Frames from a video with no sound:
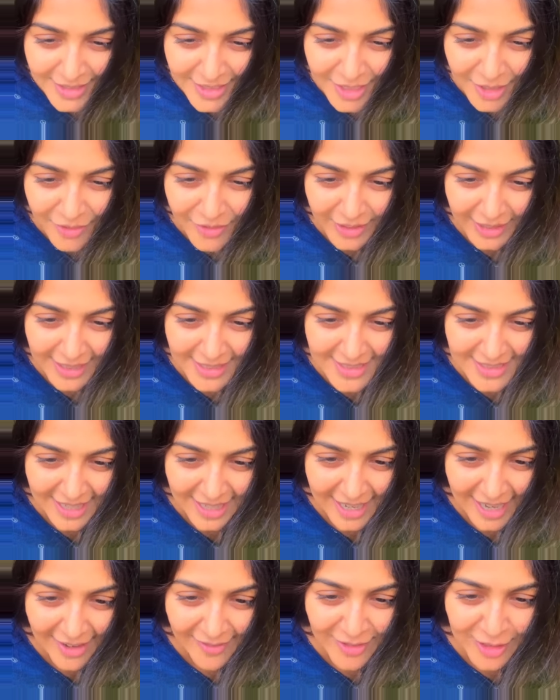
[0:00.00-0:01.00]
GVK
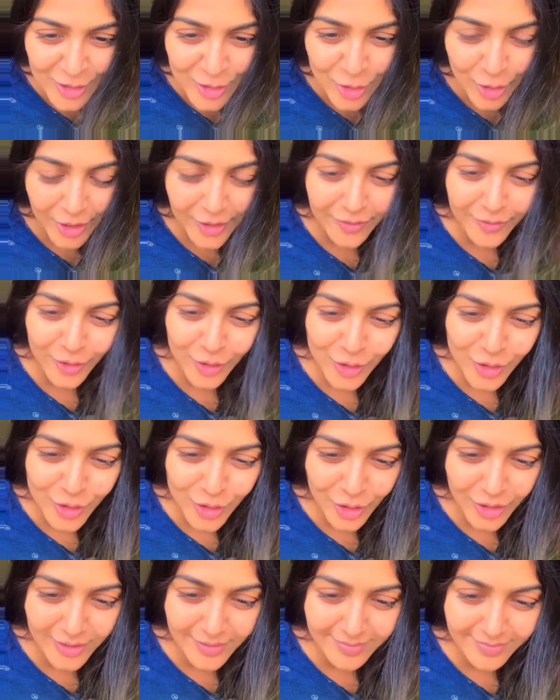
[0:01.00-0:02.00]
Sai, I will join for
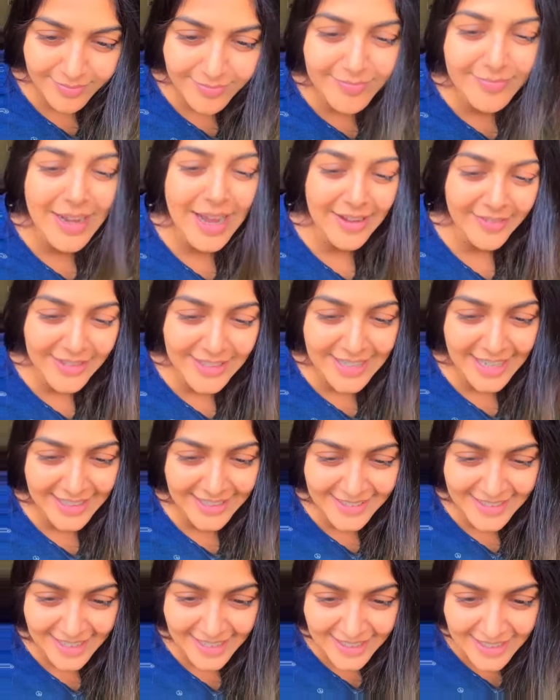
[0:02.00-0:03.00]
sure. I will
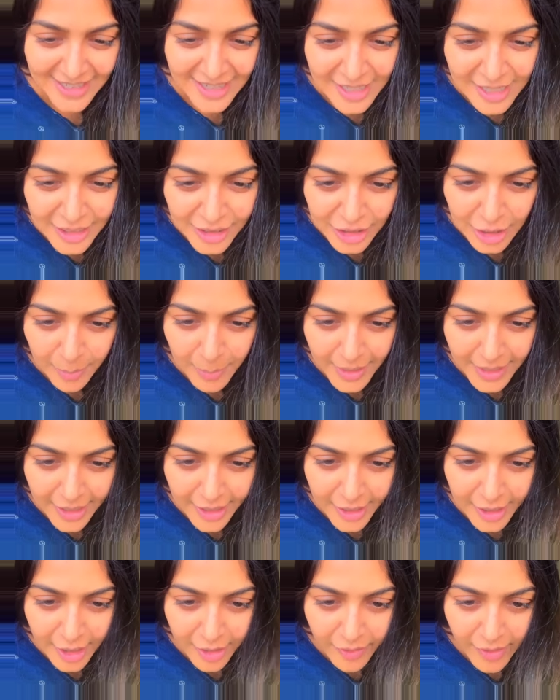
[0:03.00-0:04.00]
like that. Tamara
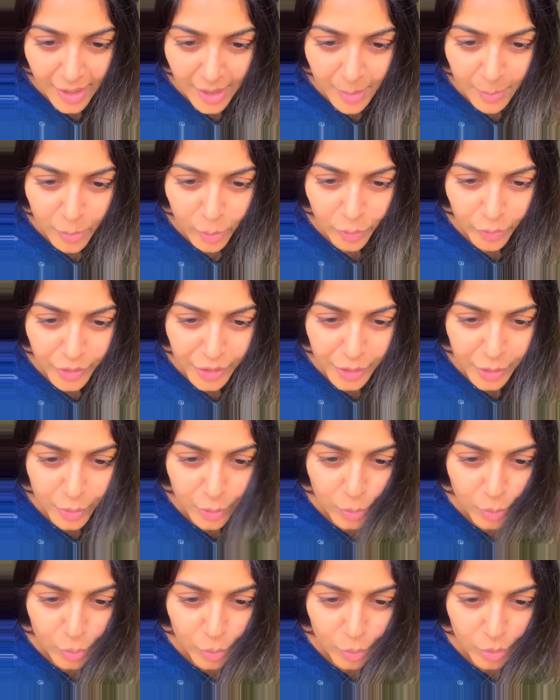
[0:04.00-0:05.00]
nava movie
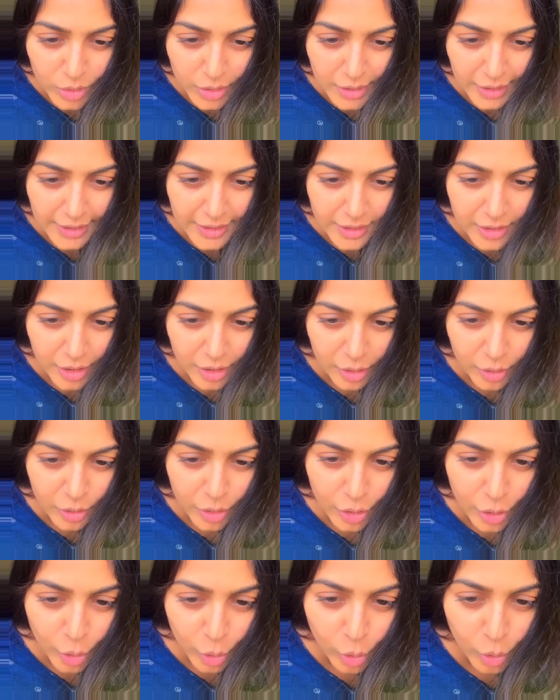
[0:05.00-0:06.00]
nu kai ga
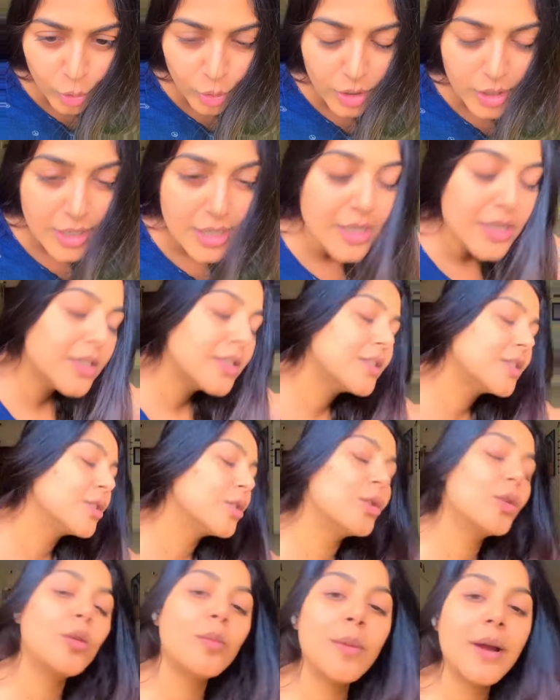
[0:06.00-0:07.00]
kyo?
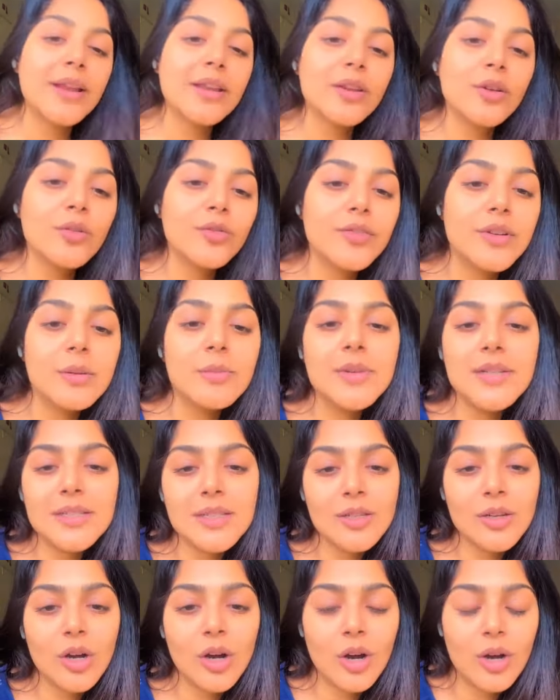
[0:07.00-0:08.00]
So, my new film is
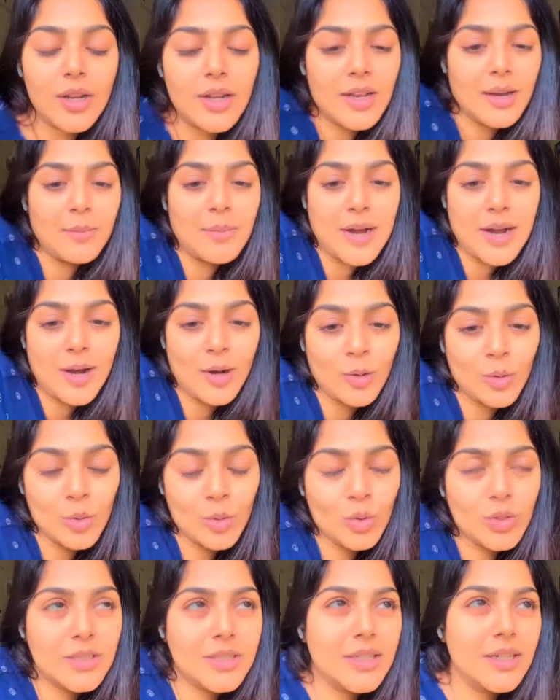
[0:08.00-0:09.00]
all
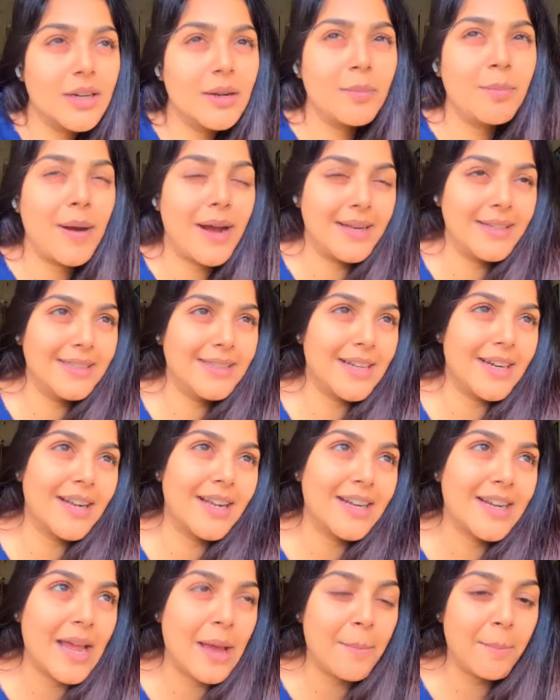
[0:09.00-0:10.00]
about
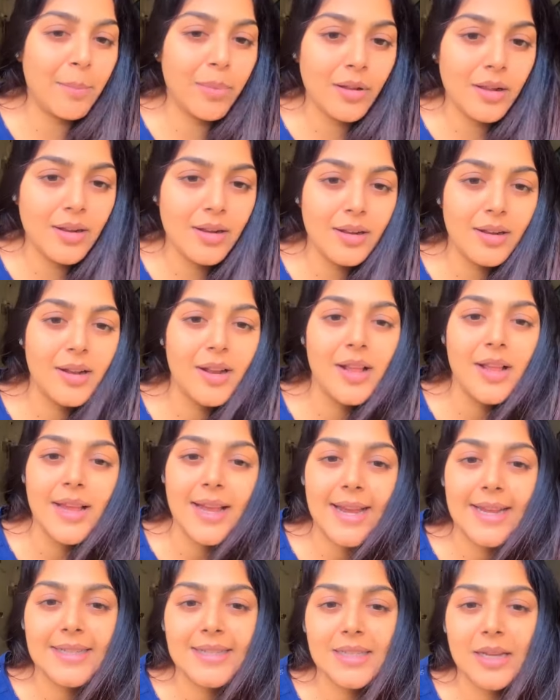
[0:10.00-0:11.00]
Palitana temple.
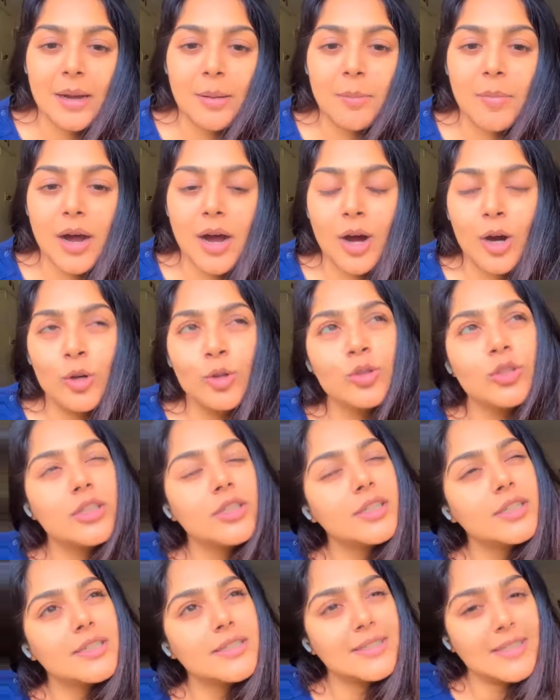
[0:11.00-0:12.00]
It's
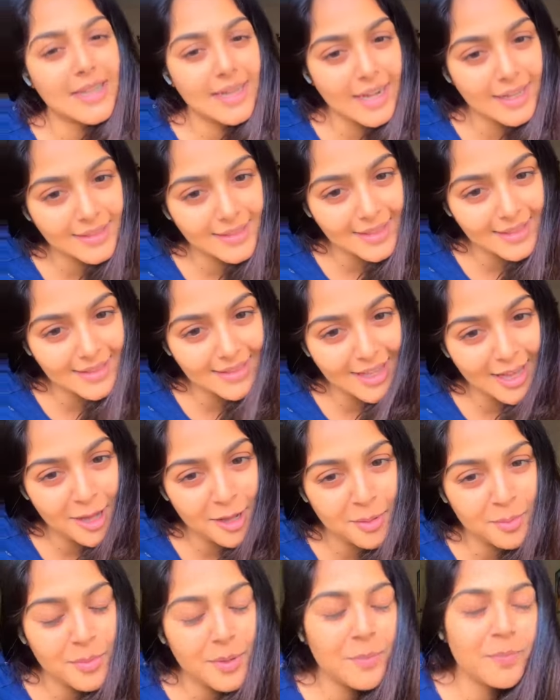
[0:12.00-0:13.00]
about Sanatan
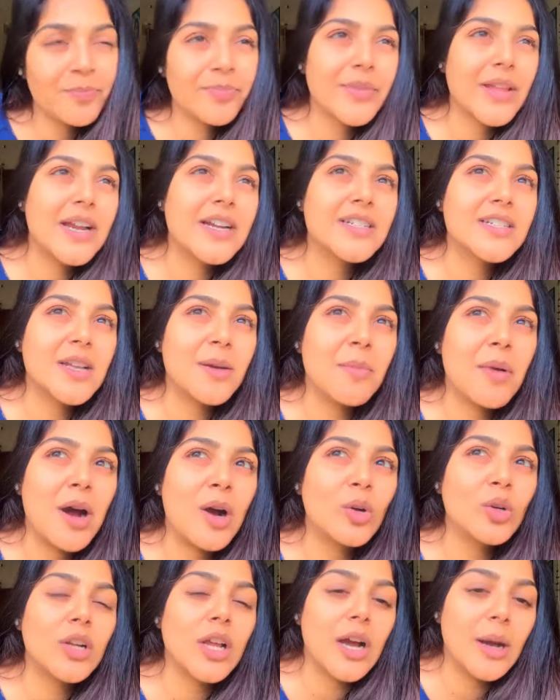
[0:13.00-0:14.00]
Dharma. It's
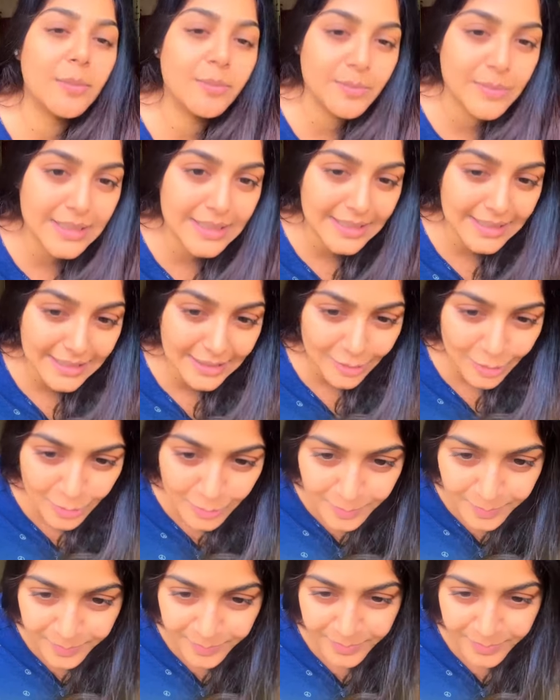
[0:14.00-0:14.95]
about a belief.